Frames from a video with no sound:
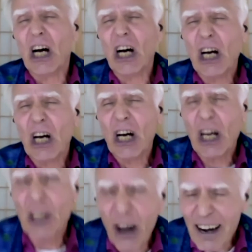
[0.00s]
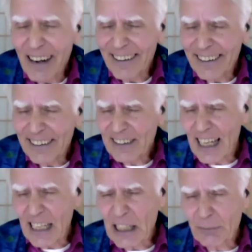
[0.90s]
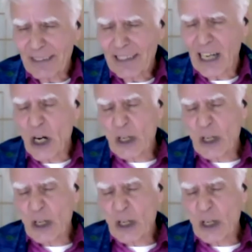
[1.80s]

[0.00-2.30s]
A long time ago,